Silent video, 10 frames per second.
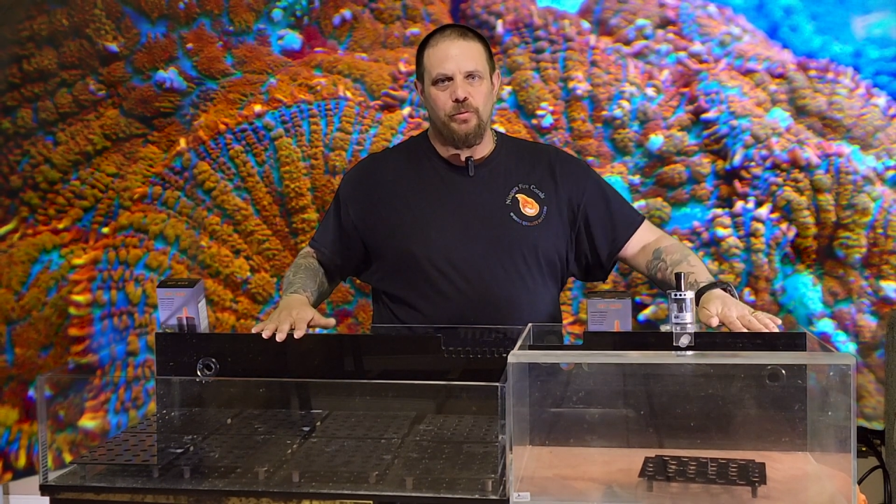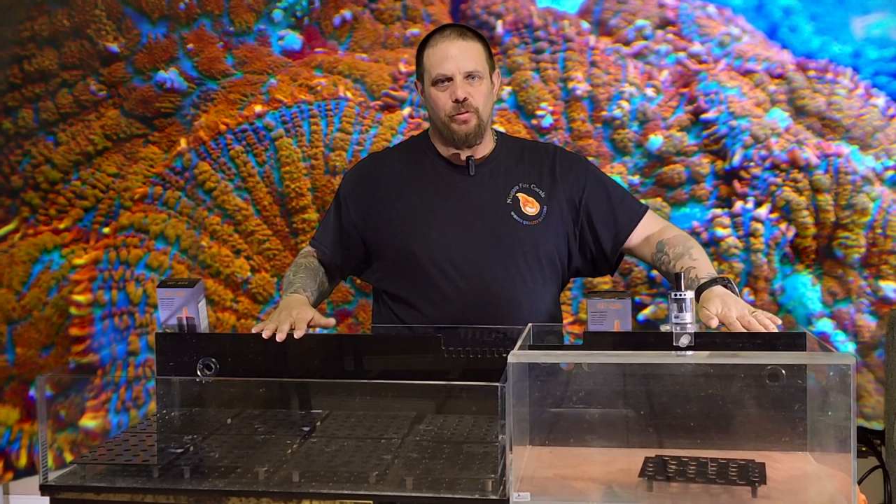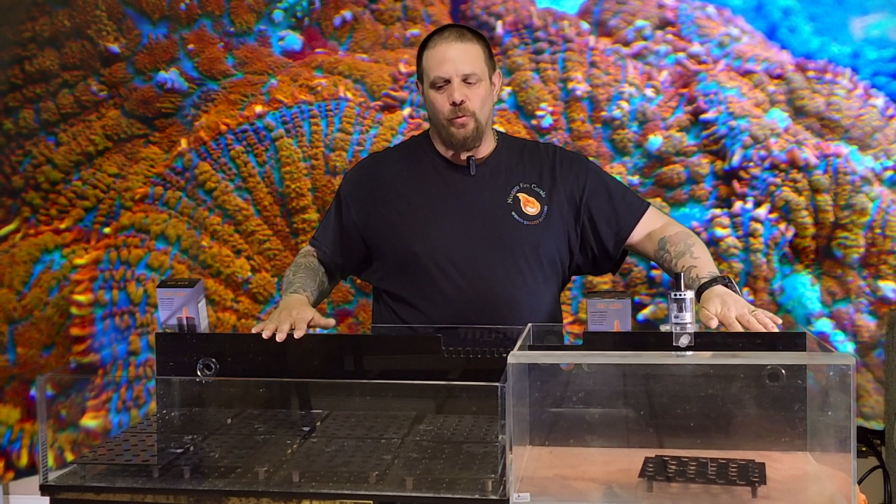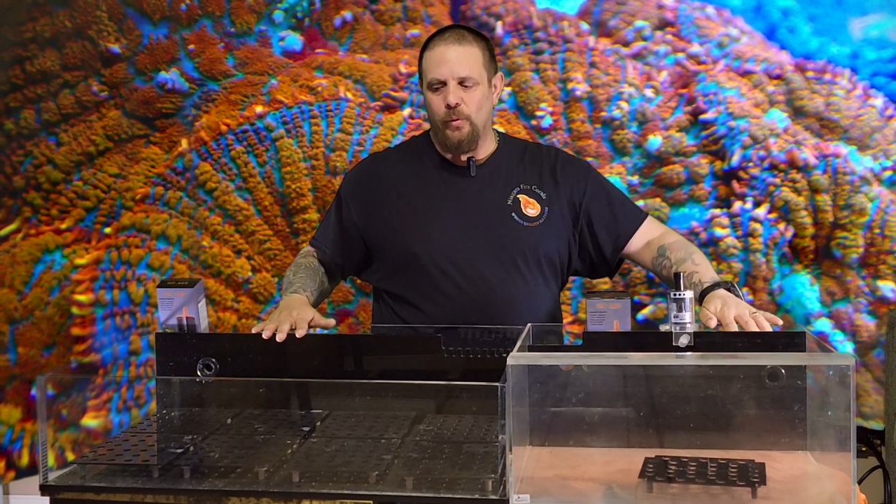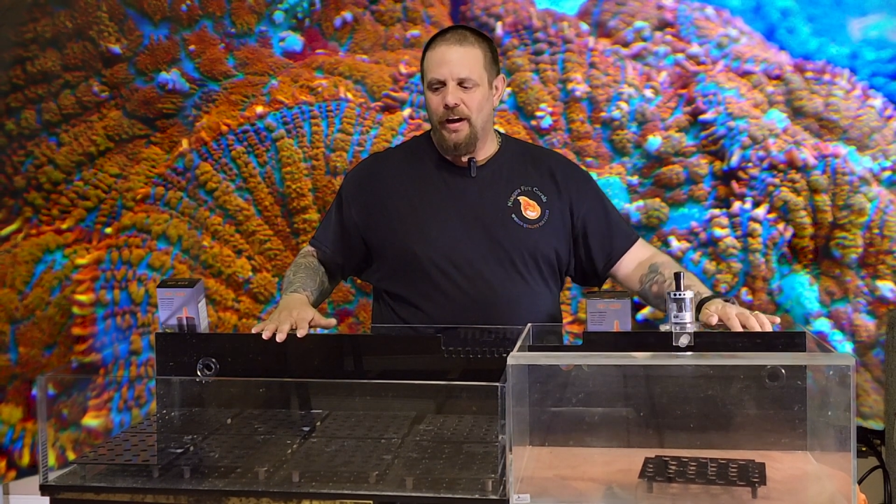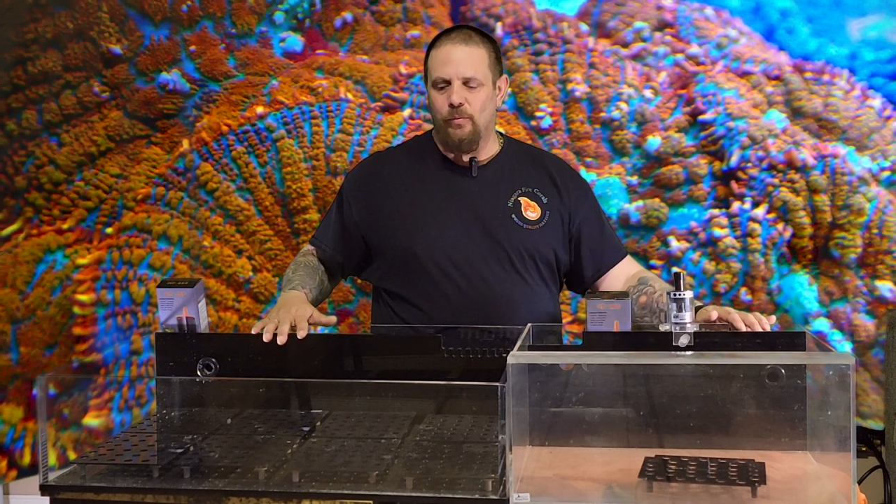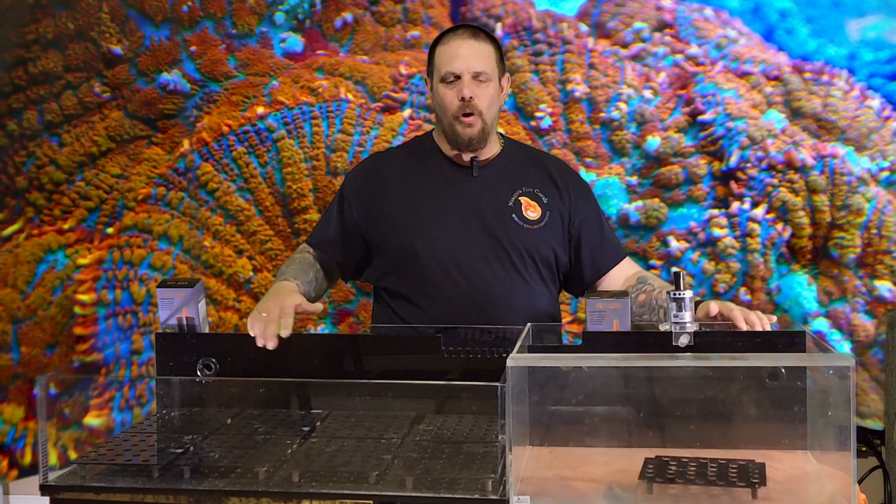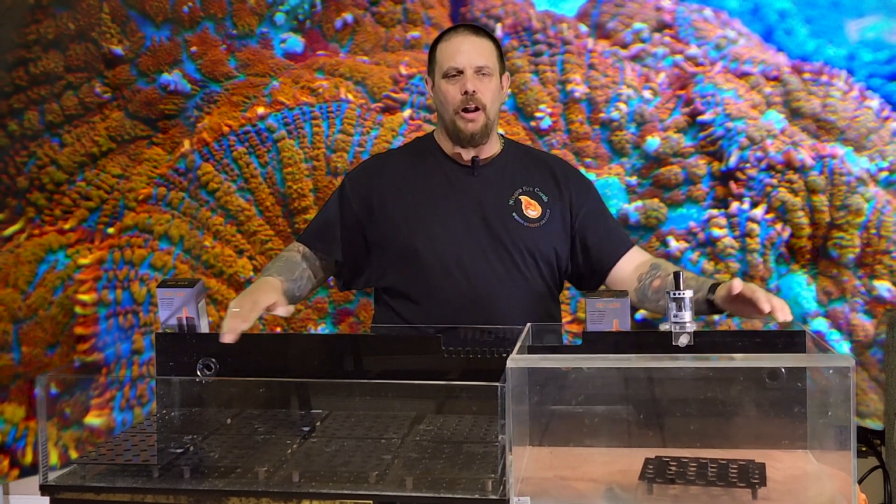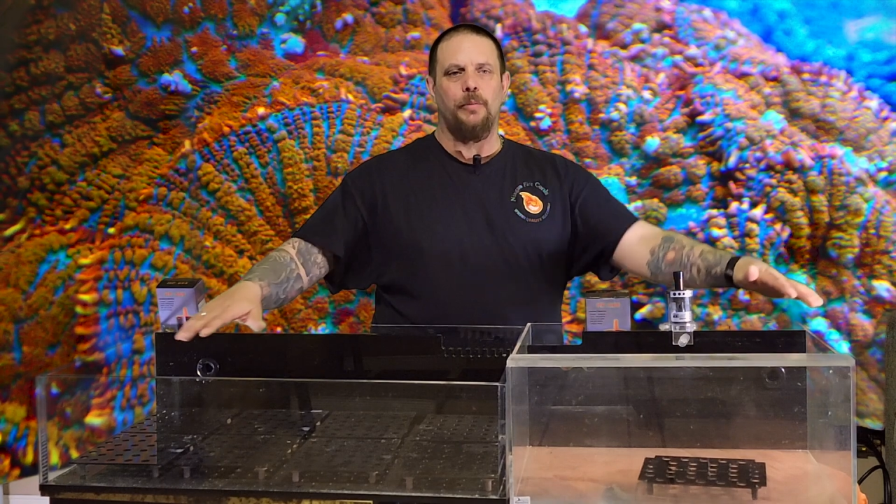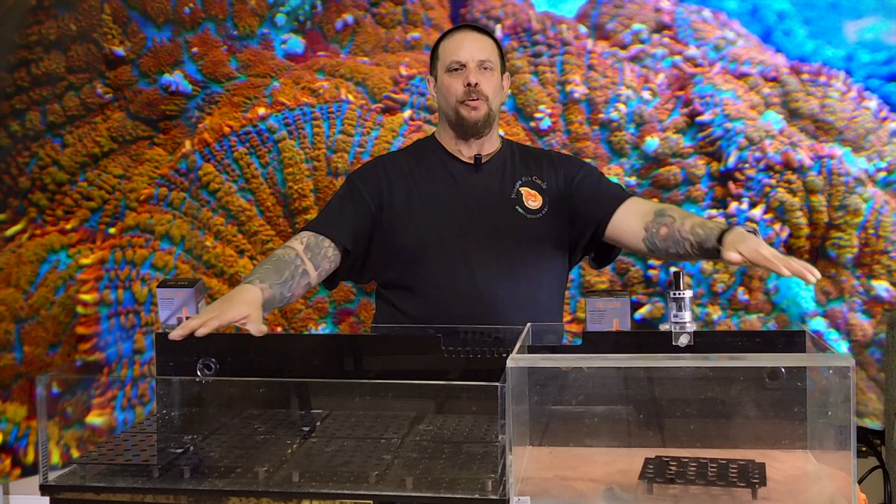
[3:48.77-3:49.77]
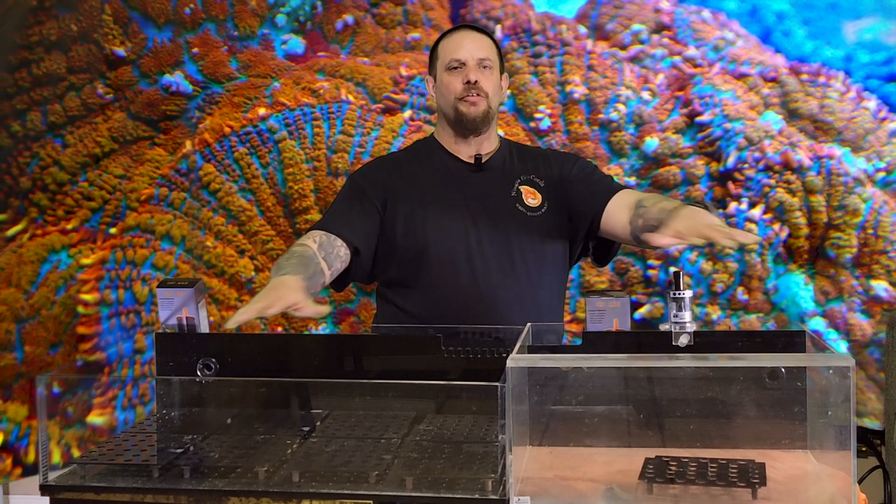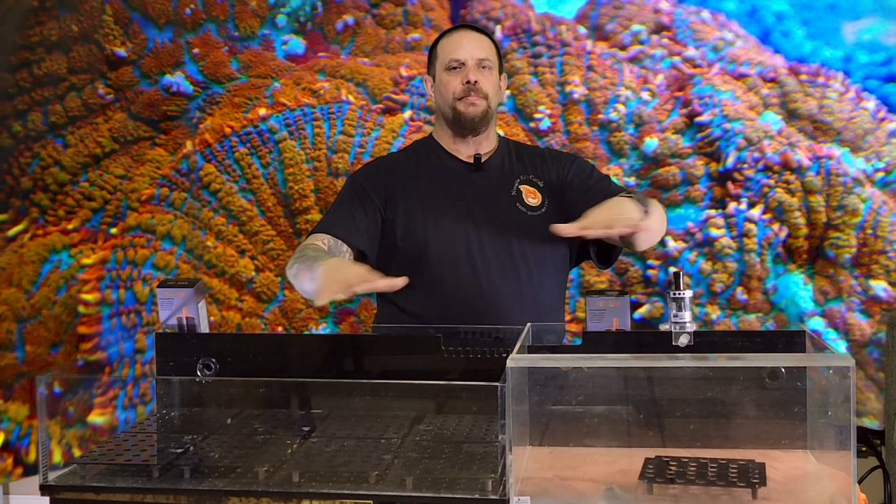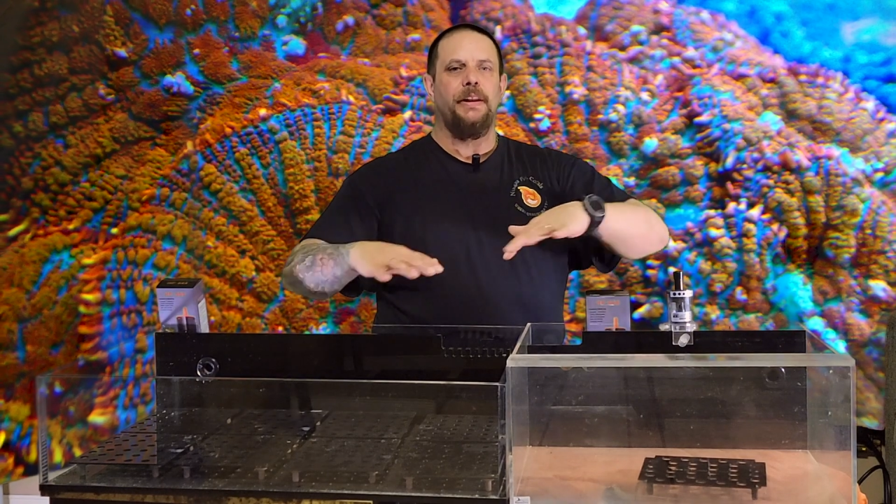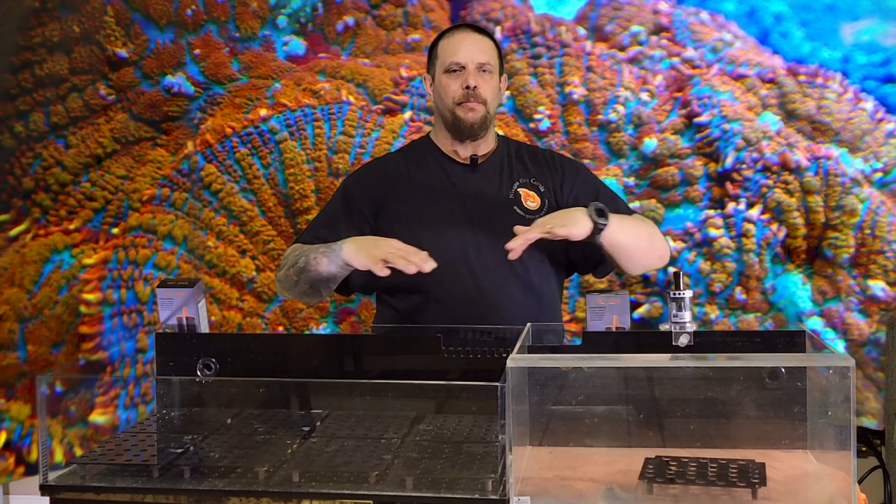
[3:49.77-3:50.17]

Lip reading: so we have water movement